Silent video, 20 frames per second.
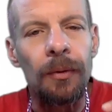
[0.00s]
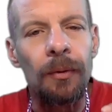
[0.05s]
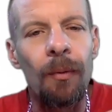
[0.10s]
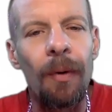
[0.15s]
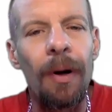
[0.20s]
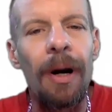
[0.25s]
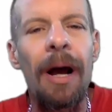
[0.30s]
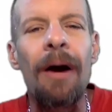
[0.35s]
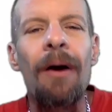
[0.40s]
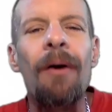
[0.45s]

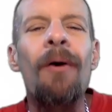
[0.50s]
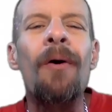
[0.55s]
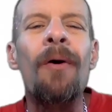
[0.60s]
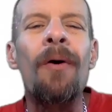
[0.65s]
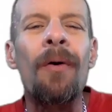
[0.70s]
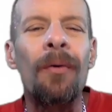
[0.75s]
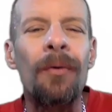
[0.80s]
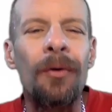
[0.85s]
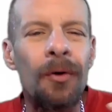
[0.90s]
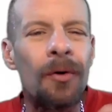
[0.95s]
We're like,
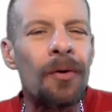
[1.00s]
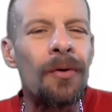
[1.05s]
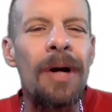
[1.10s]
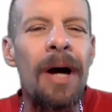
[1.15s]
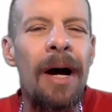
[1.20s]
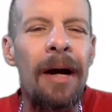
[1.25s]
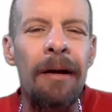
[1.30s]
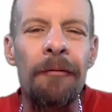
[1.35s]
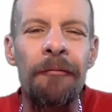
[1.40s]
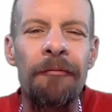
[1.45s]
oh, you're
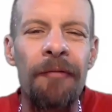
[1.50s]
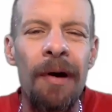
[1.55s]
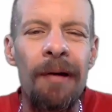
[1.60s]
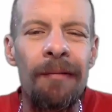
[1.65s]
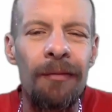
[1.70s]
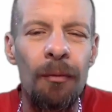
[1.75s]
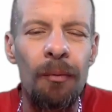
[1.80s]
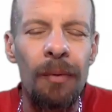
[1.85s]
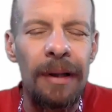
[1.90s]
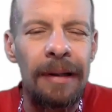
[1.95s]
not in
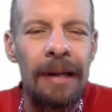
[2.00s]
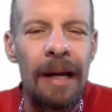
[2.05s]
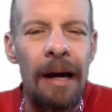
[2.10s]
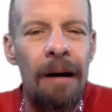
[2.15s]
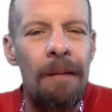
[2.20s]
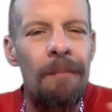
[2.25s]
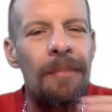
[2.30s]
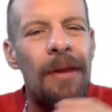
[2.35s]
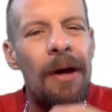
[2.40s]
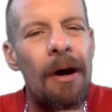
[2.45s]
favor with
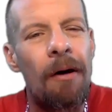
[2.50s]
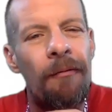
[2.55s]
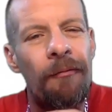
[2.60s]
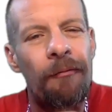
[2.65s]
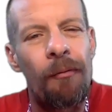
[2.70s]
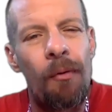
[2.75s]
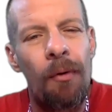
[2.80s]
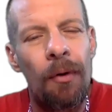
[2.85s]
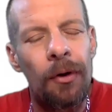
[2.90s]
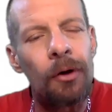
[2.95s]
them,
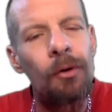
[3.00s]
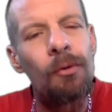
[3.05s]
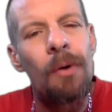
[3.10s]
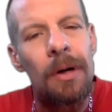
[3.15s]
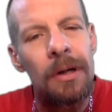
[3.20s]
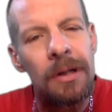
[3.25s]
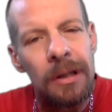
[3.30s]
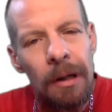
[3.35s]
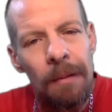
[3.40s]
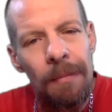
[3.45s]
therefore you
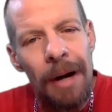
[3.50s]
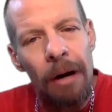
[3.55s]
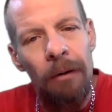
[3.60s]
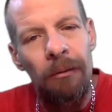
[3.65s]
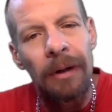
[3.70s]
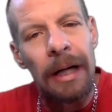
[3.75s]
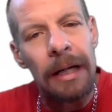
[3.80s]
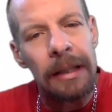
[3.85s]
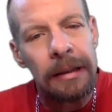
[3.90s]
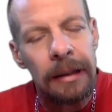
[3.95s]
are
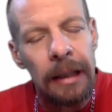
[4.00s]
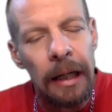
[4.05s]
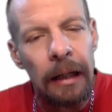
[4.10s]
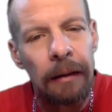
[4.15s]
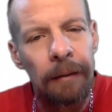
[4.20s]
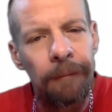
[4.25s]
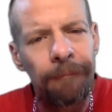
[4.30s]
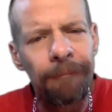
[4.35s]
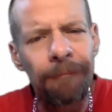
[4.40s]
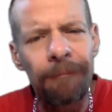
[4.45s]
somehow less than.
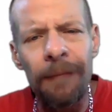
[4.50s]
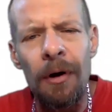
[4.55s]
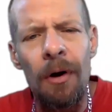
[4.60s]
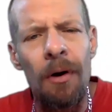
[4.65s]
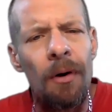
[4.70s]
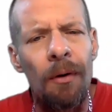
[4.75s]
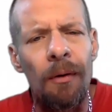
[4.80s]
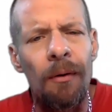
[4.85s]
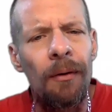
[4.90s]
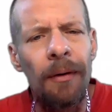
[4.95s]

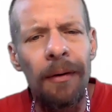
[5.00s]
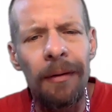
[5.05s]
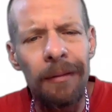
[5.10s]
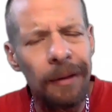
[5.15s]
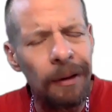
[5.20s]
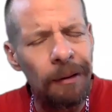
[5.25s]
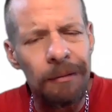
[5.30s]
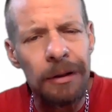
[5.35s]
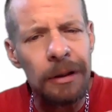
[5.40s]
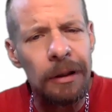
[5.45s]
No, I
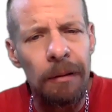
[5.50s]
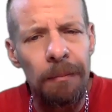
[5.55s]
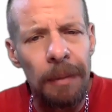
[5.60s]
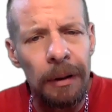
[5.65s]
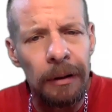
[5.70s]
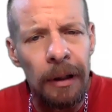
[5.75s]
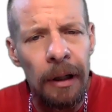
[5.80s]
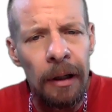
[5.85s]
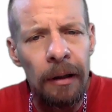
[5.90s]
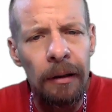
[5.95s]
don't give a shit
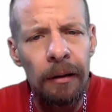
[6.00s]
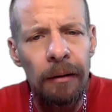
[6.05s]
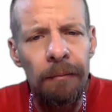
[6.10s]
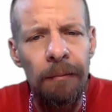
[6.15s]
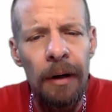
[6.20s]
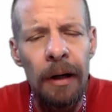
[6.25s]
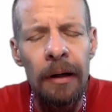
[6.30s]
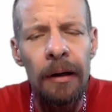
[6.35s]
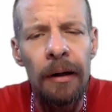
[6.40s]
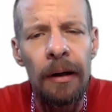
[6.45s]
about that,
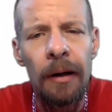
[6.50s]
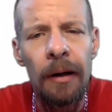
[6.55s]
right?